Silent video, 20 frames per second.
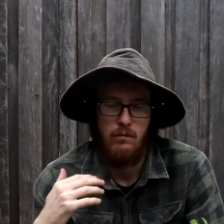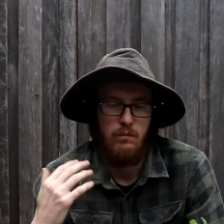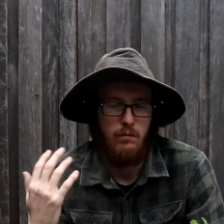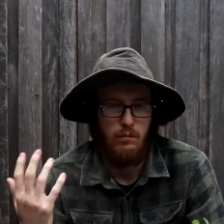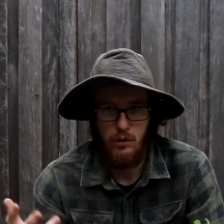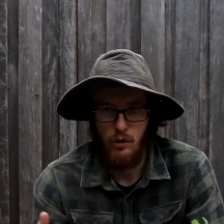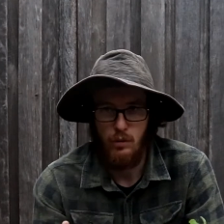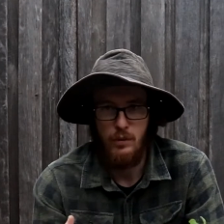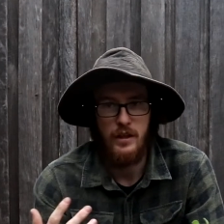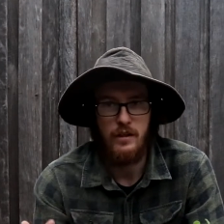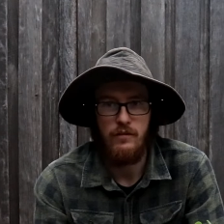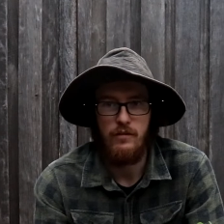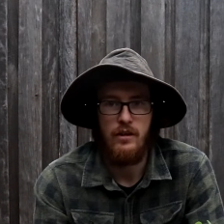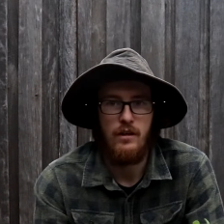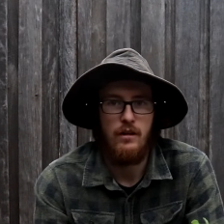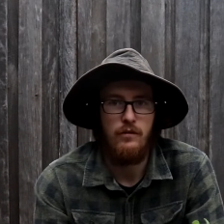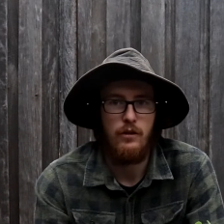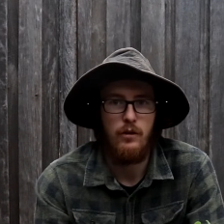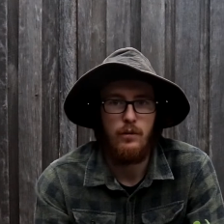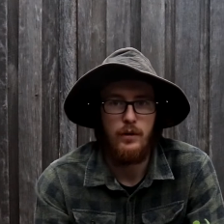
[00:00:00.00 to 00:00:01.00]
probably give it
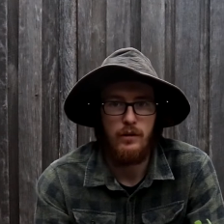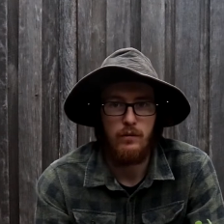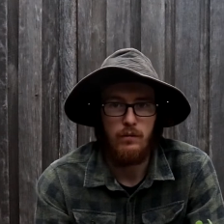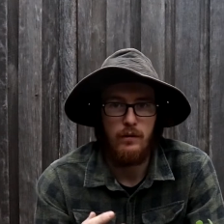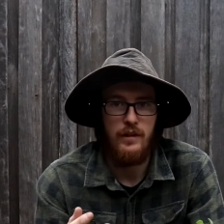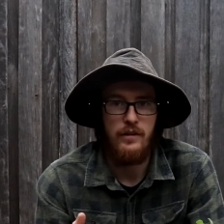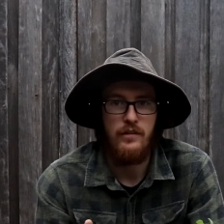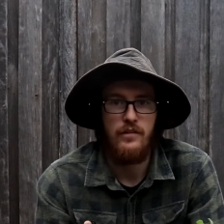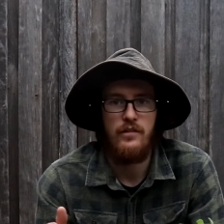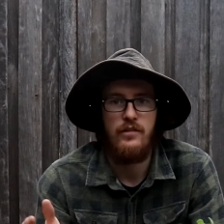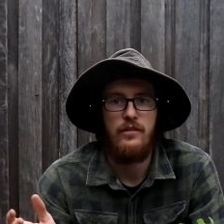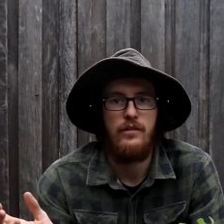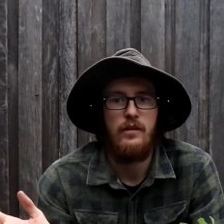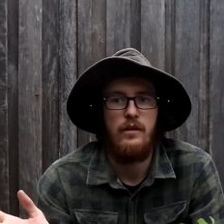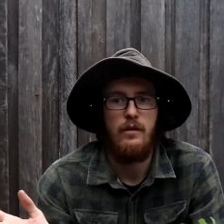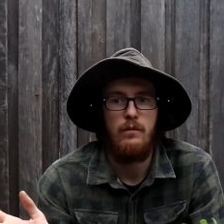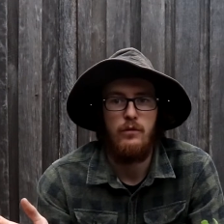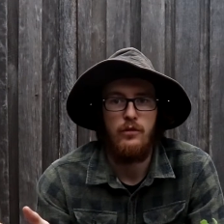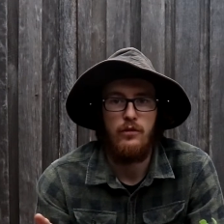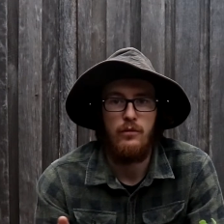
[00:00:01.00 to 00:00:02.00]
another quick rinse
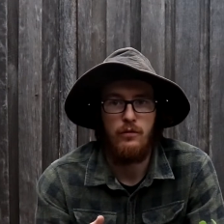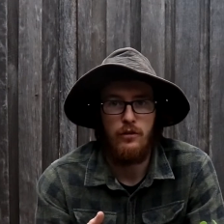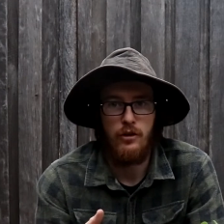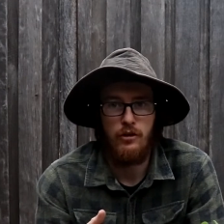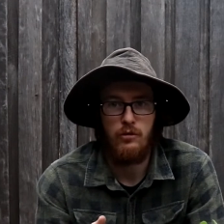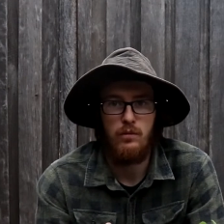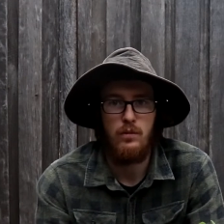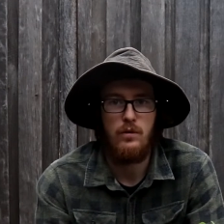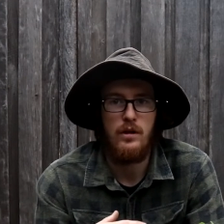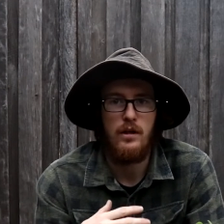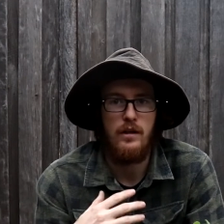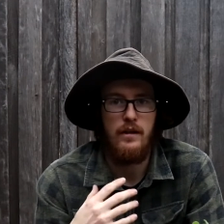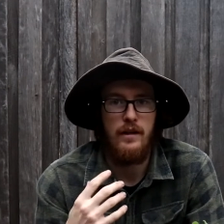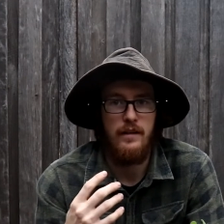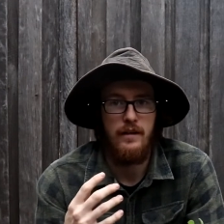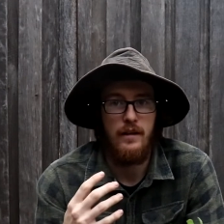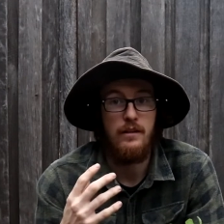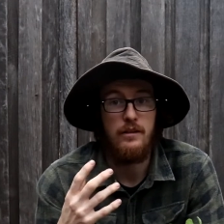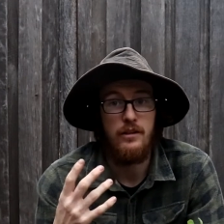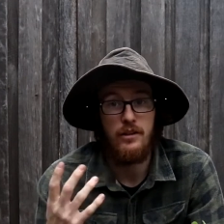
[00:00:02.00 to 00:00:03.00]
with some fresh water,
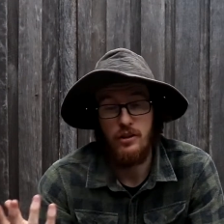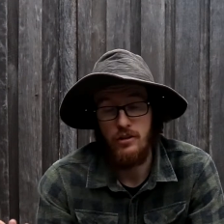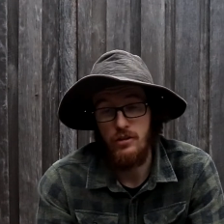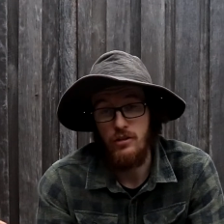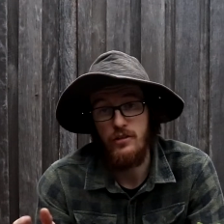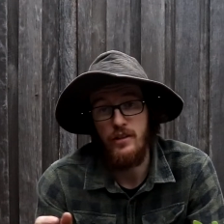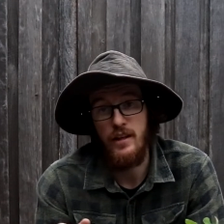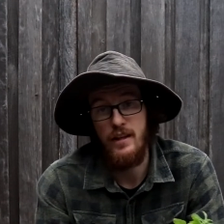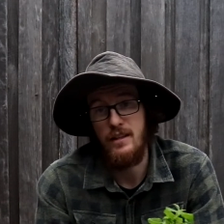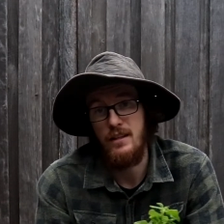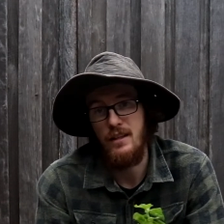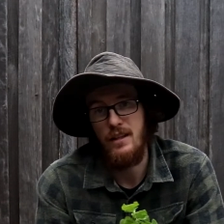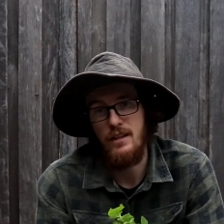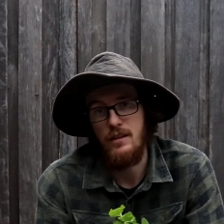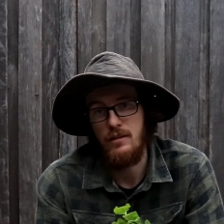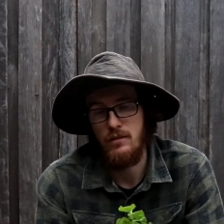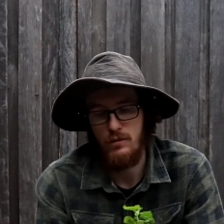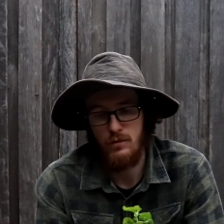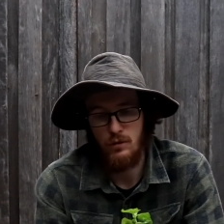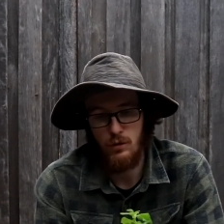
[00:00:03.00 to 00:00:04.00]
and then you can use that in any
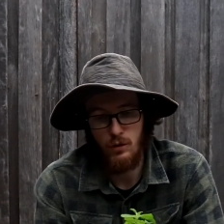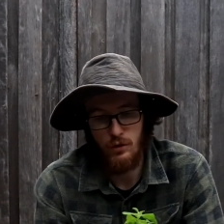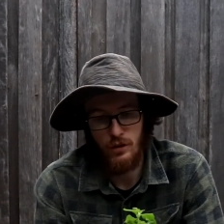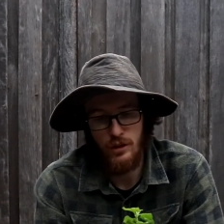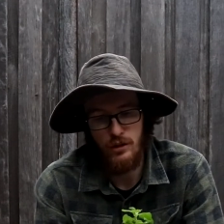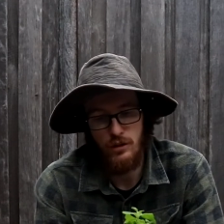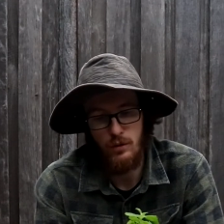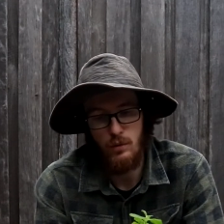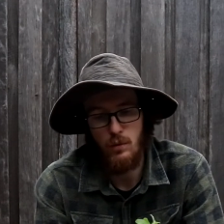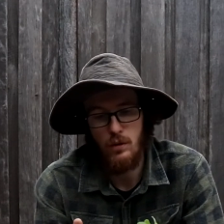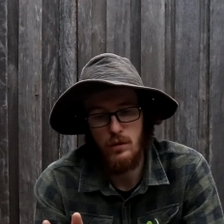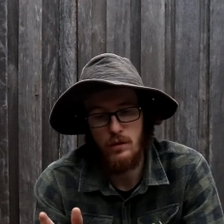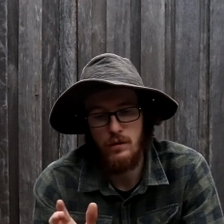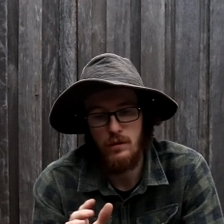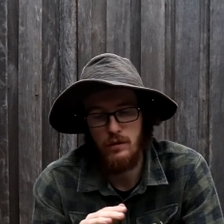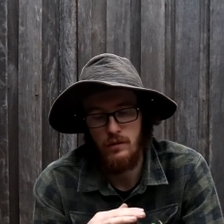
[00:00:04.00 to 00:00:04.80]
sort of cooking you want.